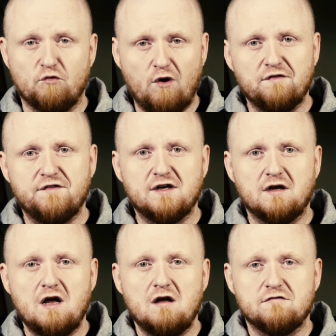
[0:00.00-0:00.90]
For one
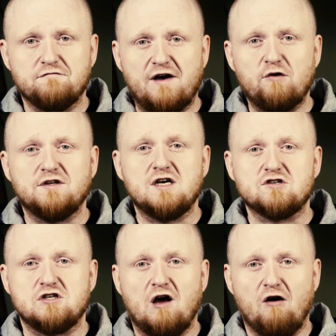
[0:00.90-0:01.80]
thing, the
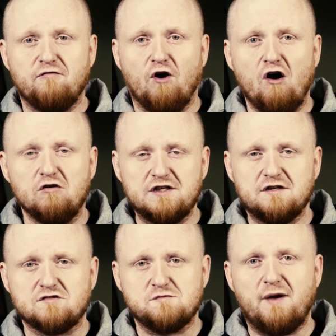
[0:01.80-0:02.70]
foundation of all
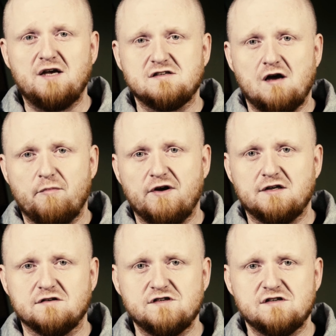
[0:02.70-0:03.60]
Linux-based
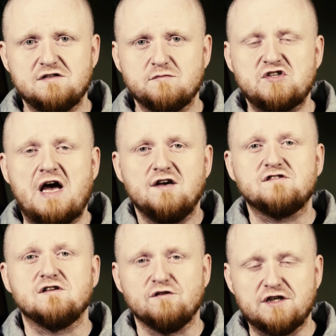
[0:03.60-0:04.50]
operating systems
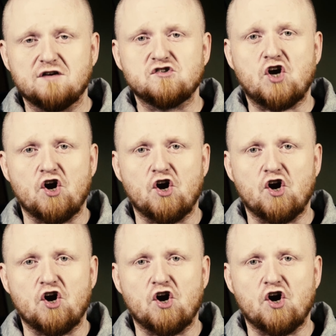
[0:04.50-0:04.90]
is the Linux